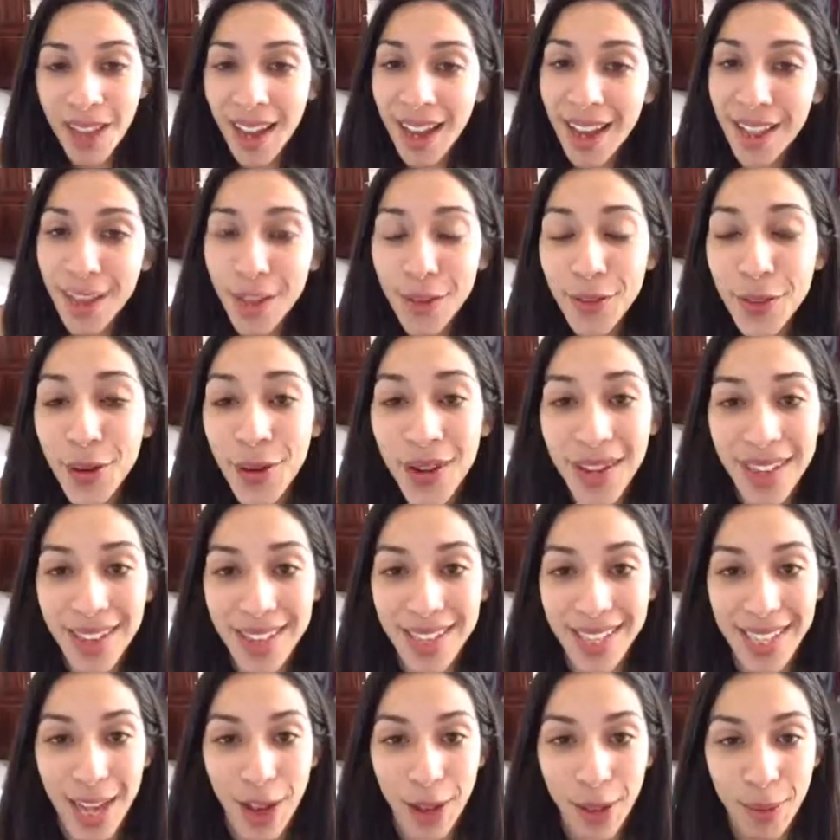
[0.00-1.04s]
I love going to the
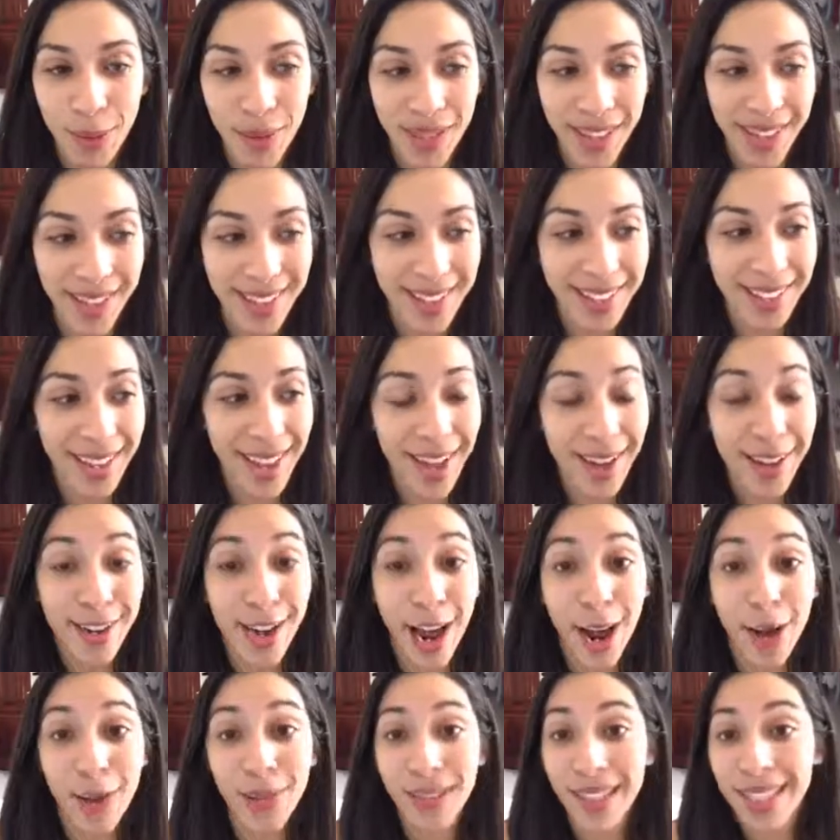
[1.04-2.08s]
South because
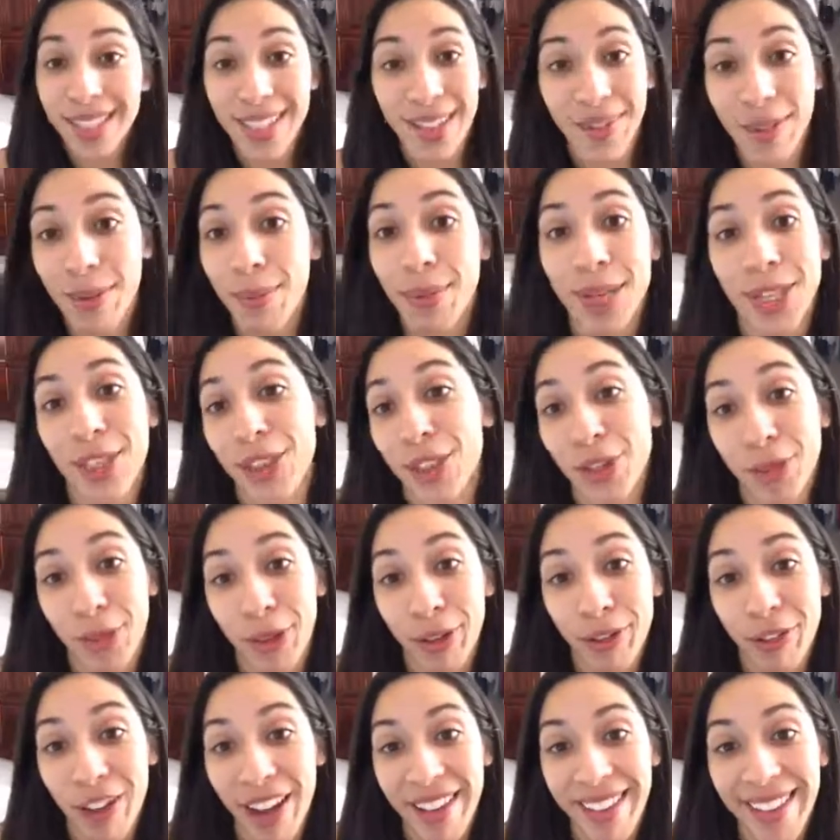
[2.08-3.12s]
not only is everybody super
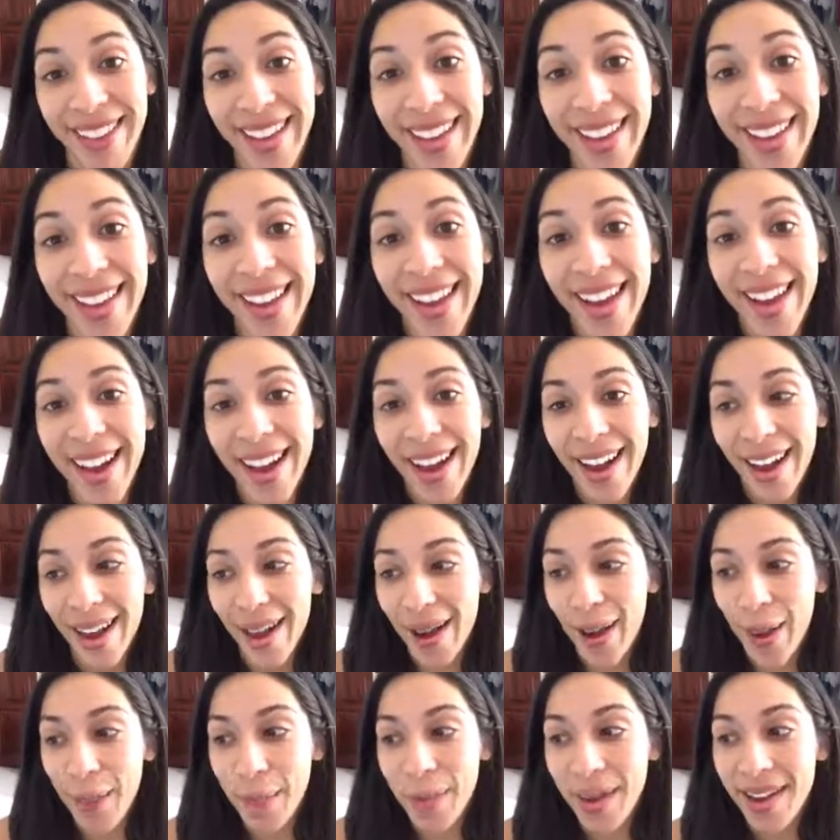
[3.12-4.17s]
friendly,
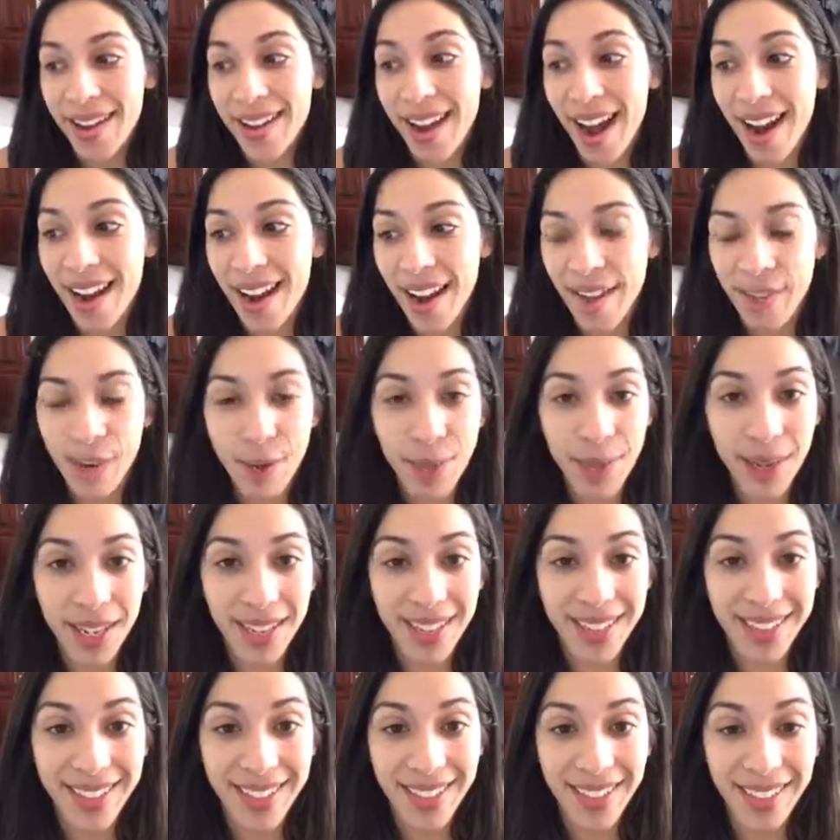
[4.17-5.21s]
not everybody
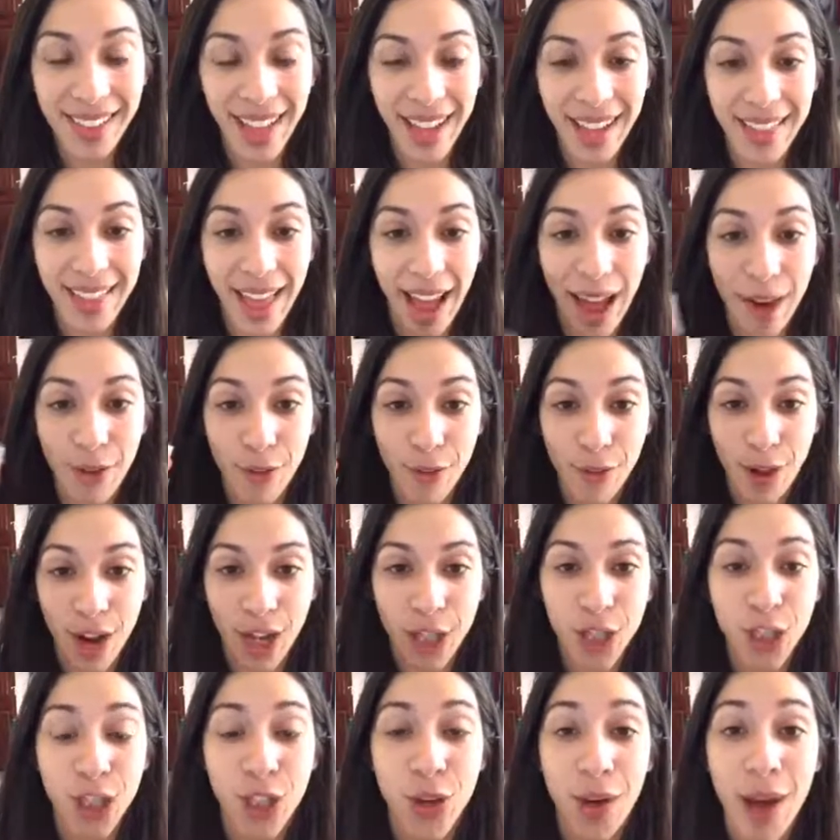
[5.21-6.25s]
is in like that
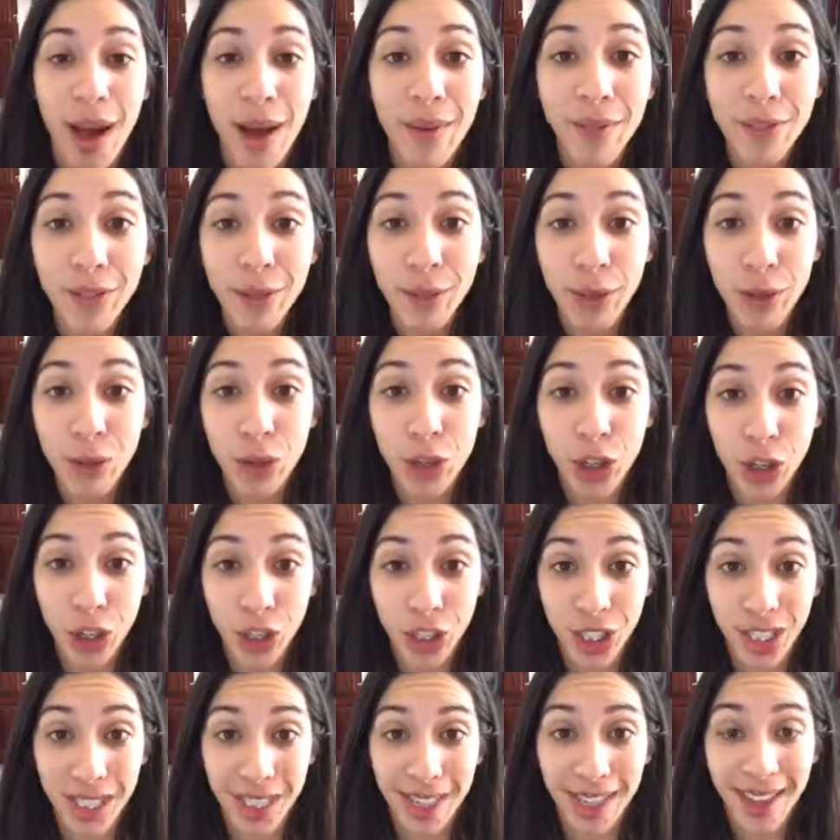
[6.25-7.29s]
rush. So I'm from New
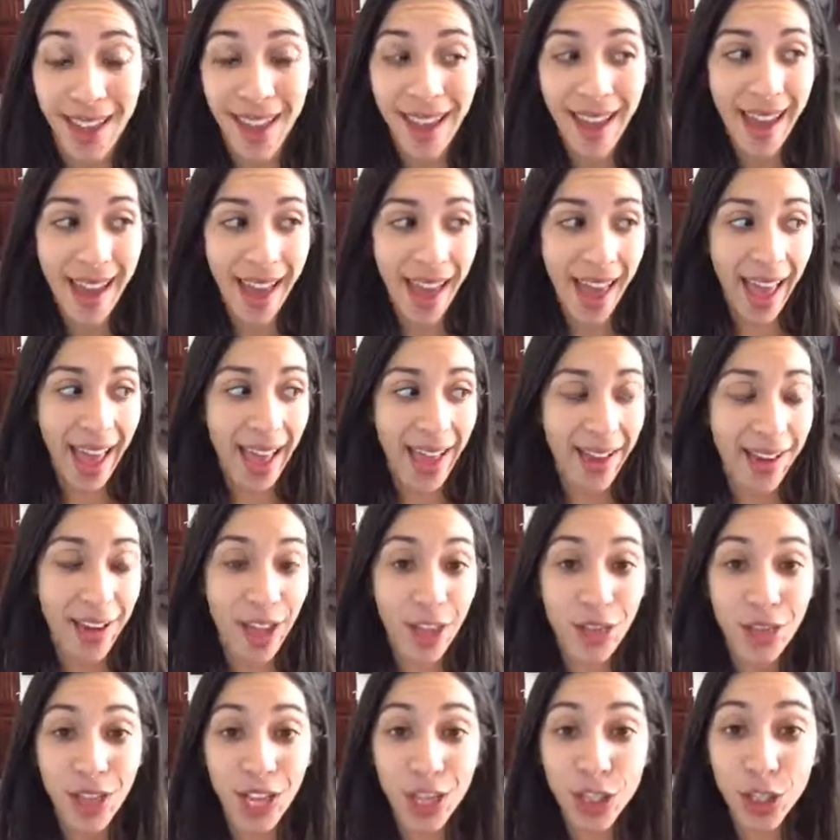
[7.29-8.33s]
Jersey and
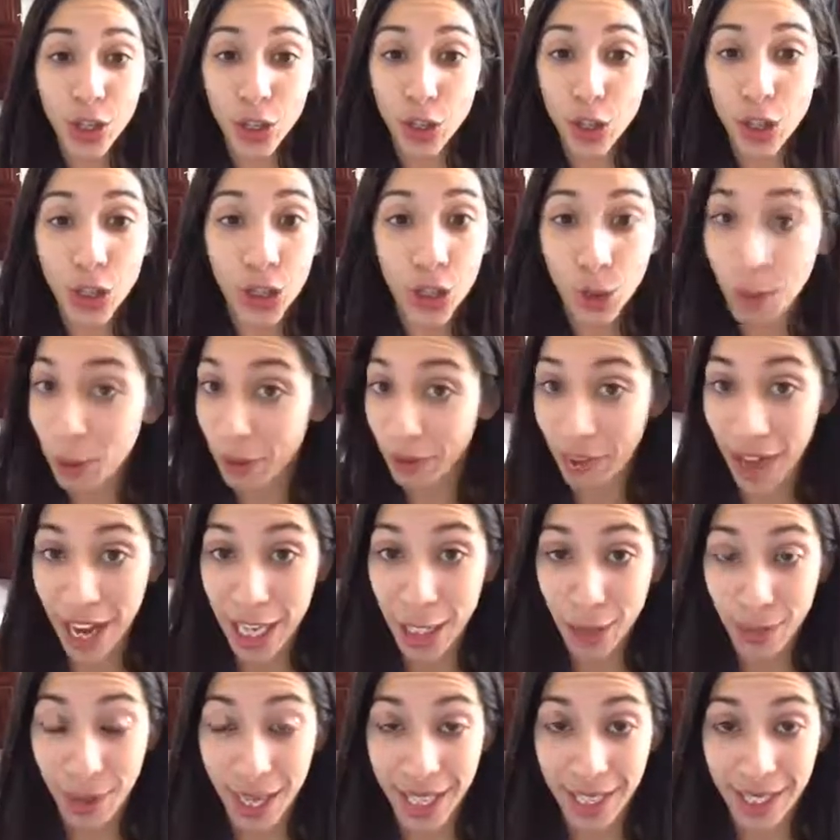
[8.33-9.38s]
things are super
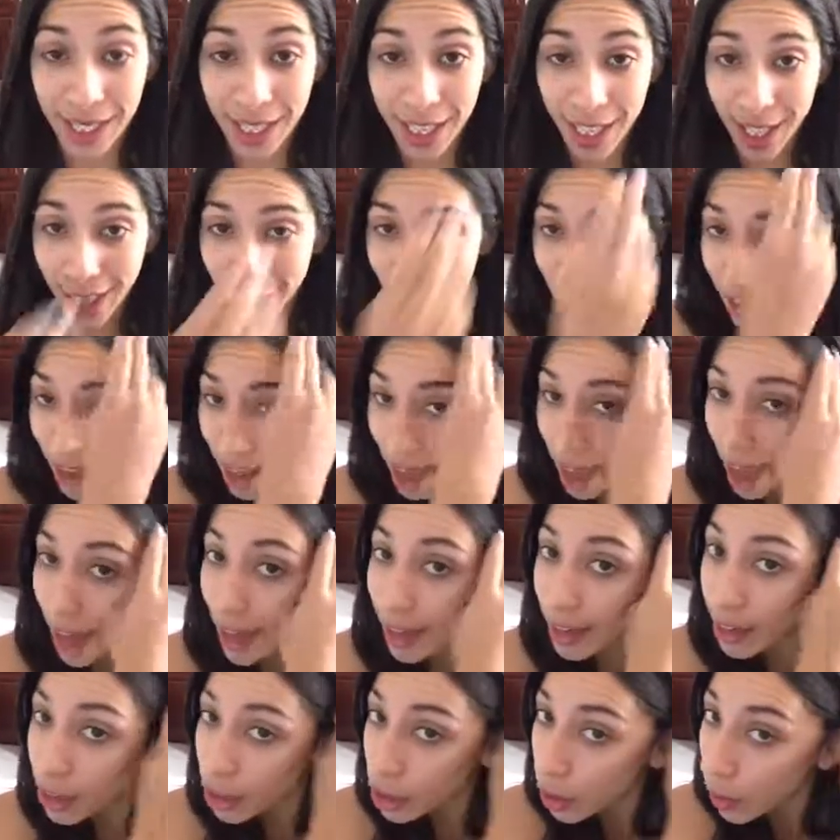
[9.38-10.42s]
fast paced here.
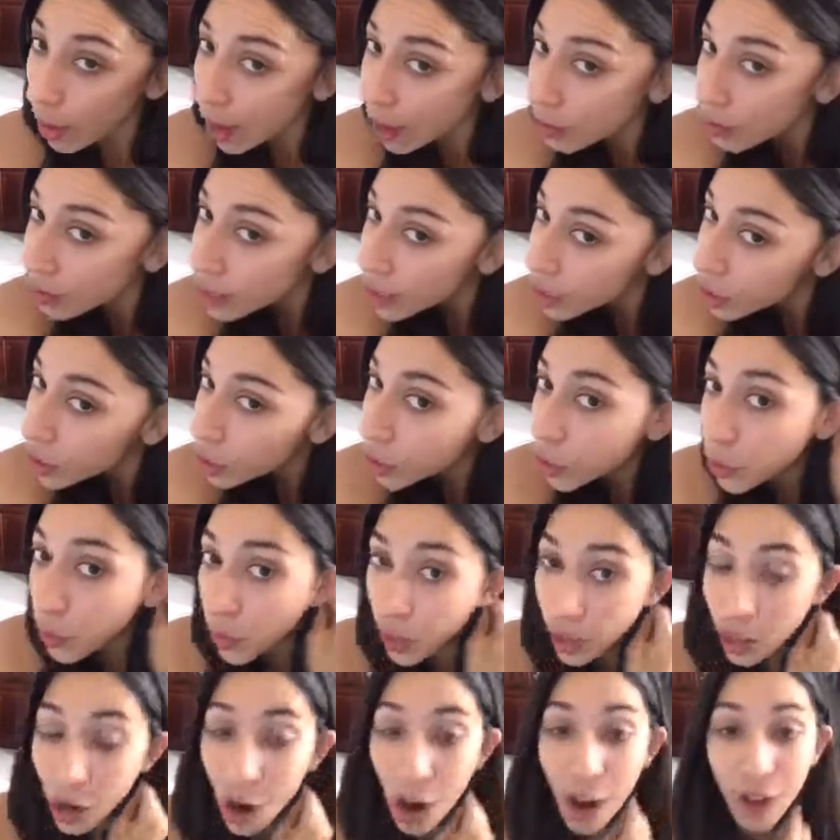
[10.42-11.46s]
And I visit New
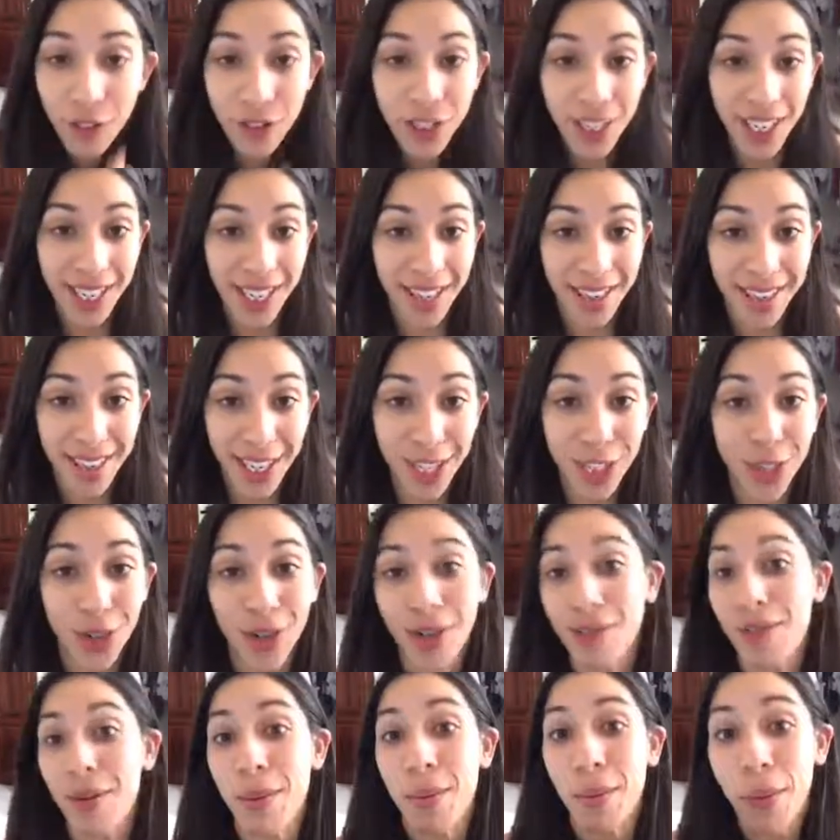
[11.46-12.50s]
York often and things are
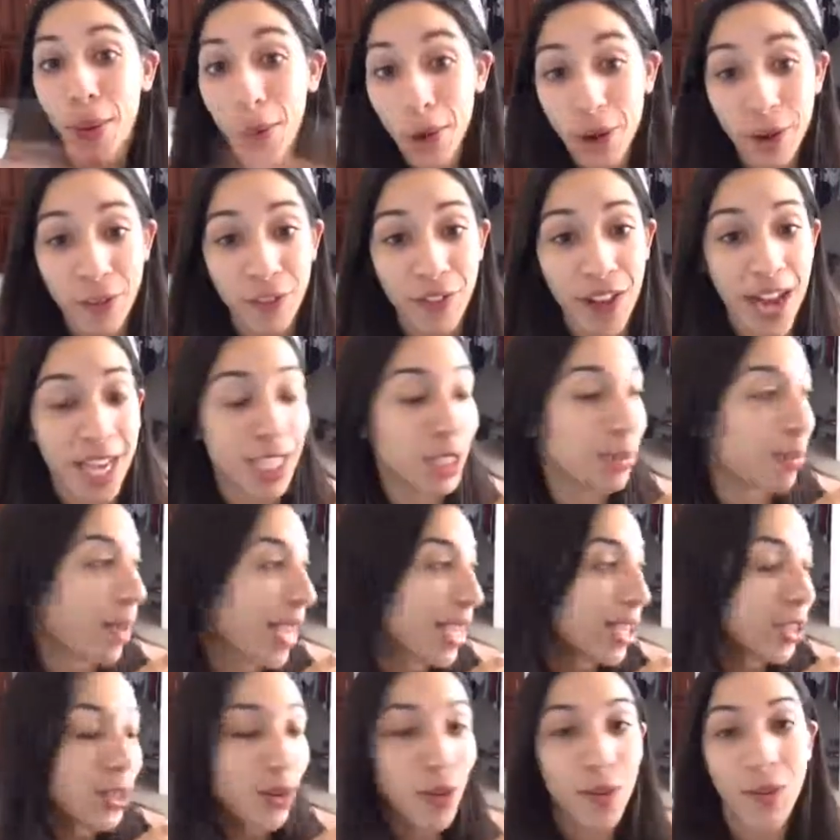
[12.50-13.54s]
even more fast
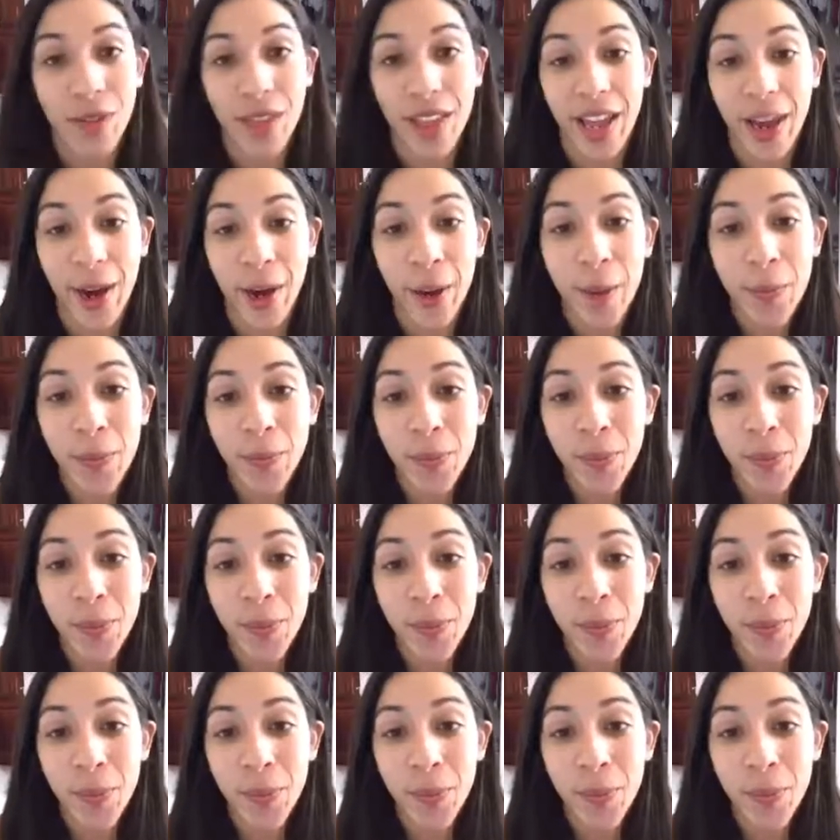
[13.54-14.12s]
paced over there.